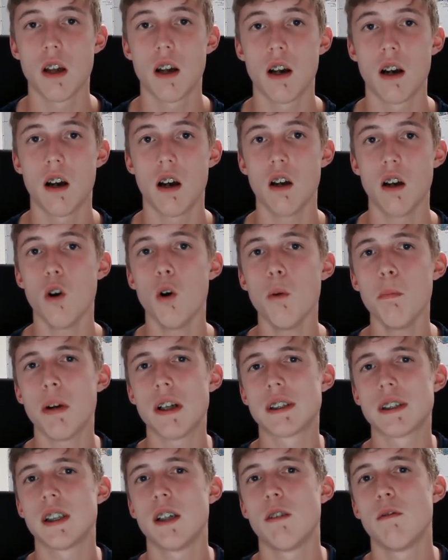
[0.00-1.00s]
I hope
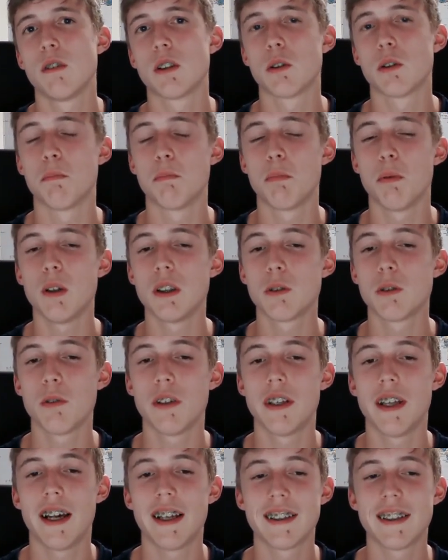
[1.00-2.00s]
I'll save you some points
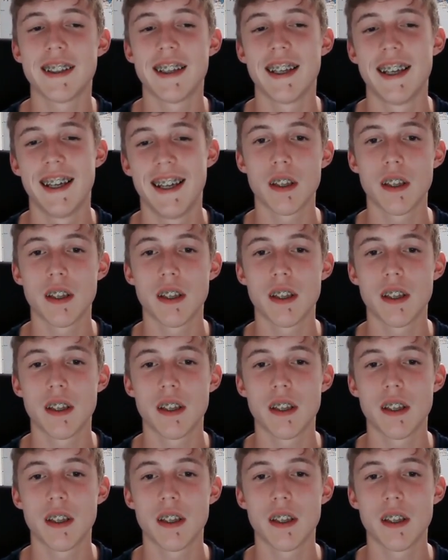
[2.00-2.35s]
with that,